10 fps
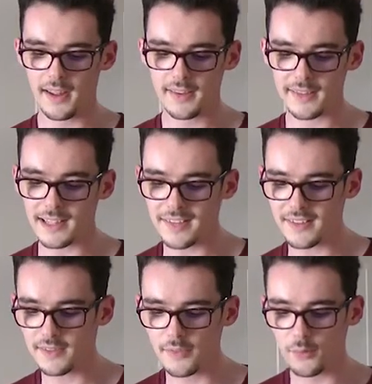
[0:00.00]

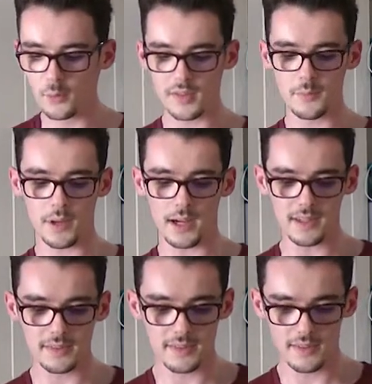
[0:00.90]
Slice into 14
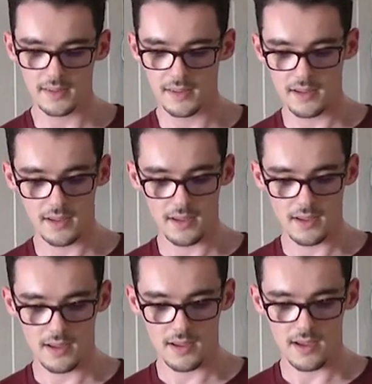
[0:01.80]
bars
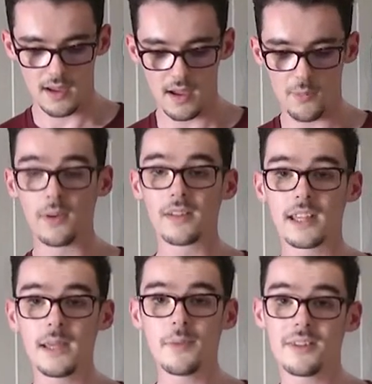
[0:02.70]
and we'll
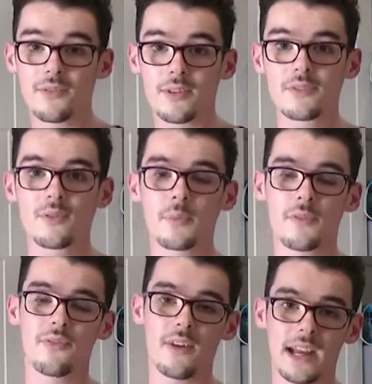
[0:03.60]
keep it in the fridge for up to
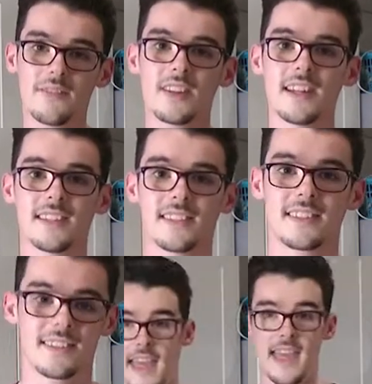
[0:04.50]
5 days.
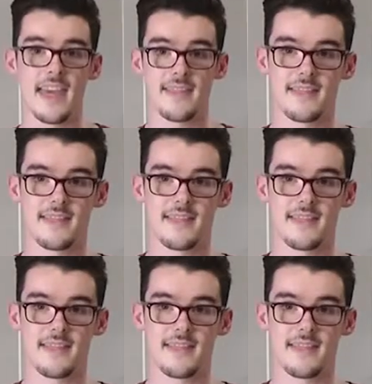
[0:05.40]
Yeah.